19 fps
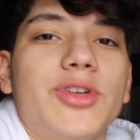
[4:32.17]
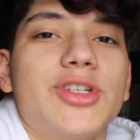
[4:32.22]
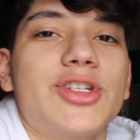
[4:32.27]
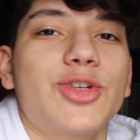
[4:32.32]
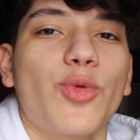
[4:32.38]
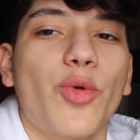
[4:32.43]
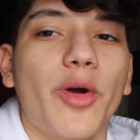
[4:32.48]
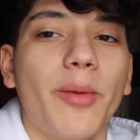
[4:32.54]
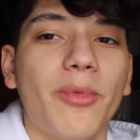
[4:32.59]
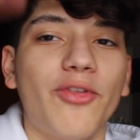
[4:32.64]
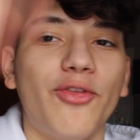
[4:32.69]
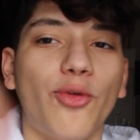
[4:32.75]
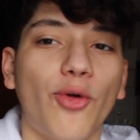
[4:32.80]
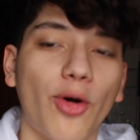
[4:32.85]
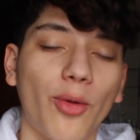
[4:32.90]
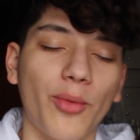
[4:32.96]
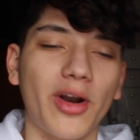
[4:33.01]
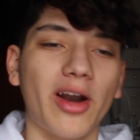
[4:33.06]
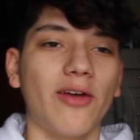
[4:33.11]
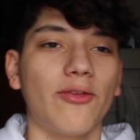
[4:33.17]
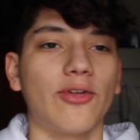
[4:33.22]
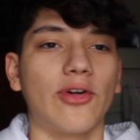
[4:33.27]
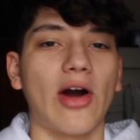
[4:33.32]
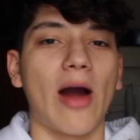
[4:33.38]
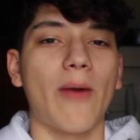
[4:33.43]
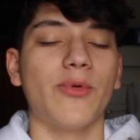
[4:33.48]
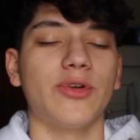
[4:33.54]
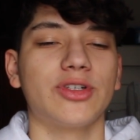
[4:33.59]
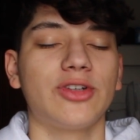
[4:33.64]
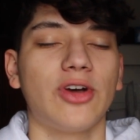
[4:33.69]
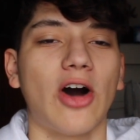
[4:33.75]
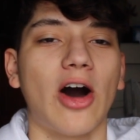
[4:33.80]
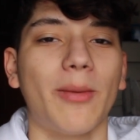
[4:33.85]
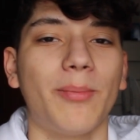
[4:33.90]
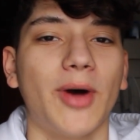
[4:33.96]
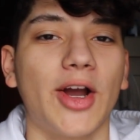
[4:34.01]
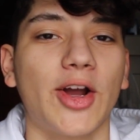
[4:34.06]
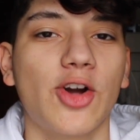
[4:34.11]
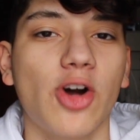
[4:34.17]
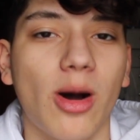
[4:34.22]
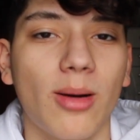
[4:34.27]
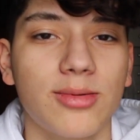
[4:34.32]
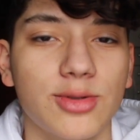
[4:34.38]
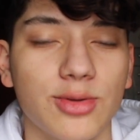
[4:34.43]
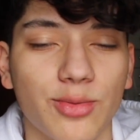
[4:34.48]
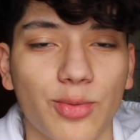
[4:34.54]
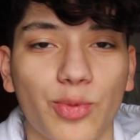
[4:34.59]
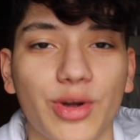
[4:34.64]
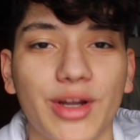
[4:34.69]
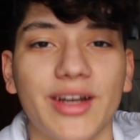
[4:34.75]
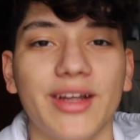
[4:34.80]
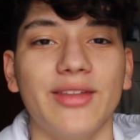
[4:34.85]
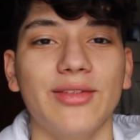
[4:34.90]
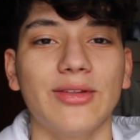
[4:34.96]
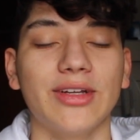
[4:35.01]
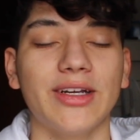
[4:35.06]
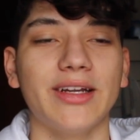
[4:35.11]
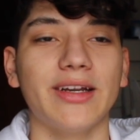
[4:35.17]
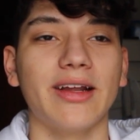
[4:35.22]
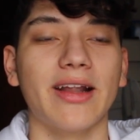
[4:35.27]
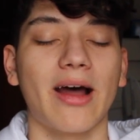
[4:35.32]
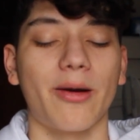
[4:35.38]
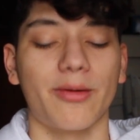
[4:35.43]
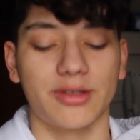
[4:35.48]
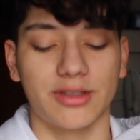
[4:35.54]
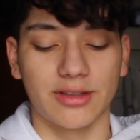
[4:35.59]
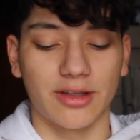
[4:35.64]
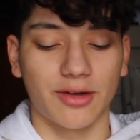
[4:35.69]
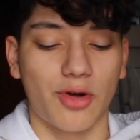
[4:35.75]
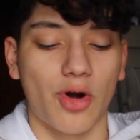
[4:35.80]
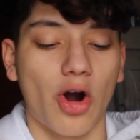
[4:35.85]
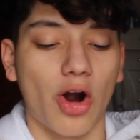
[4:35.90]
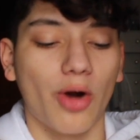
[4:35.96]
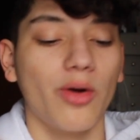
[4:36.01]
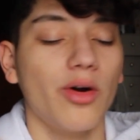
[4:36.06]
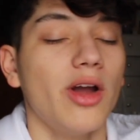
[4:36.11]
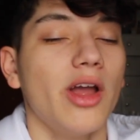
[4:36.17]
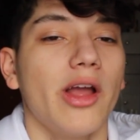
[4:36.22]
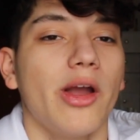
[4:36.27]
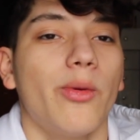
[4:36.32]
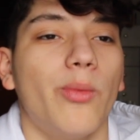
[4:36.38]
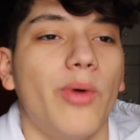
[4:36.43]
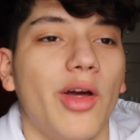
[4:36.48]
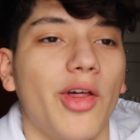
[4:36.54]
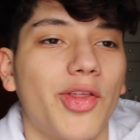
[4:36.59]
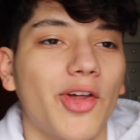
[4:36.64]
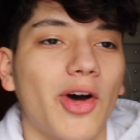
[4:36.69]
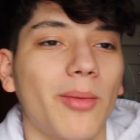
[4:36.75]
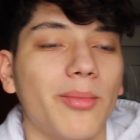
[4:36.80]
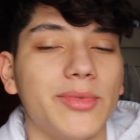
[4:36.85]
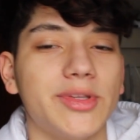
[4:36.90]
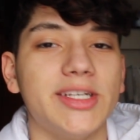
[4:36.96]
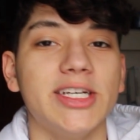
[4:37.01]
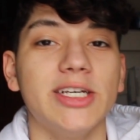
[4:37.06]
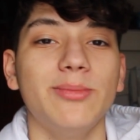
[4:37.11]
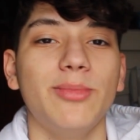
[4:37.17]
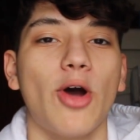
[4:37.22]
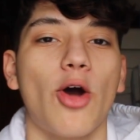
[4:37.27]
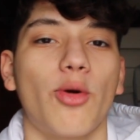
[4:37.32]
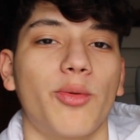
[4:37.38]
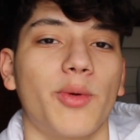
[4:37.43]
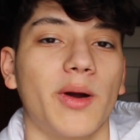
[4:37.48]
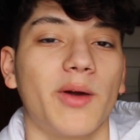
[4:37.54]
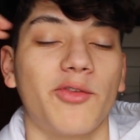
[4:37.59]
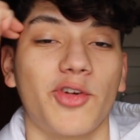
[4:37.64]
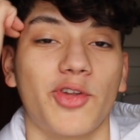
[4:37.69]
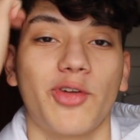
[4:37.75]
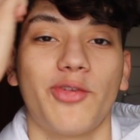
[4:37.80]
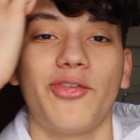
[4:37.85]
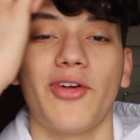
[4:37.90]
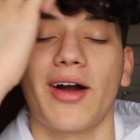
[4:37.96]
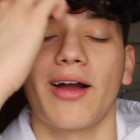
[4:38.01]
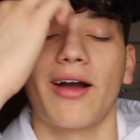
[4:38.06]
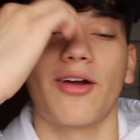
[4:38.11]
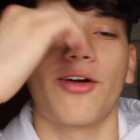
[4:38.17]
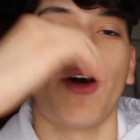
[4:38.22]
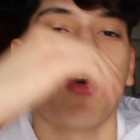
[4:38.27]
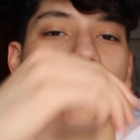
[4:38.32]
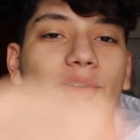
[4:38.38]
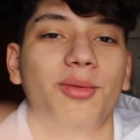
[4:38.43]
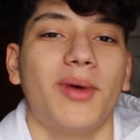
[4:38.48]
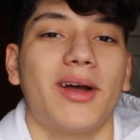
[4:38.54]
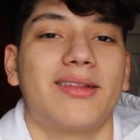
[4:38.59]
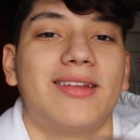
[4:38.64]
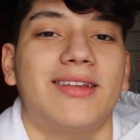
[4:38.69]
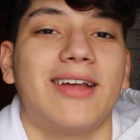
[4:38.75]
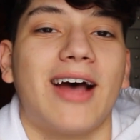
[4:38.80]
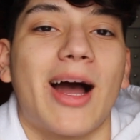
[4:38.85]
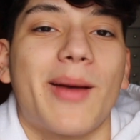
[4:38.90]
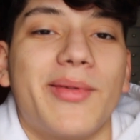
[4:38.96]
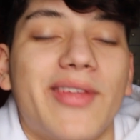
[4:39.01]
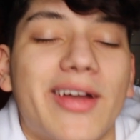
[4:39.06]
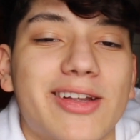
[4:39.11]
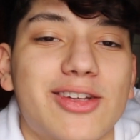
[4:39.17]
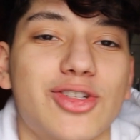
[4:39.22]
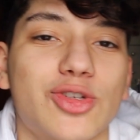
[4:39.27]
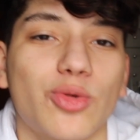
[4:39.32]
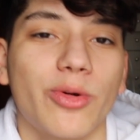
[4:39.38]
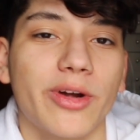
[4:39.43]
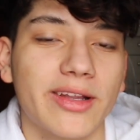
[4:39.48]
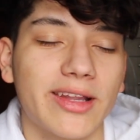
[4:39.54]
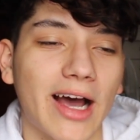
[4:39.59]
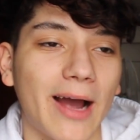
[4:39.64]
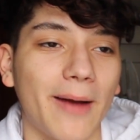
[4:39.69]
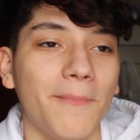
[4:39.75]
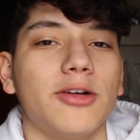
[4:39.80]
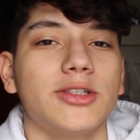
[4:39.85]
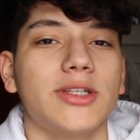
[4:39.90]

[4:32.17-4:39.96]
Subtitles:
this story before whenever I was caught by cops with weed and lean, and I was in the car with Tebow or whatever the fuck I called him at the time in that story time.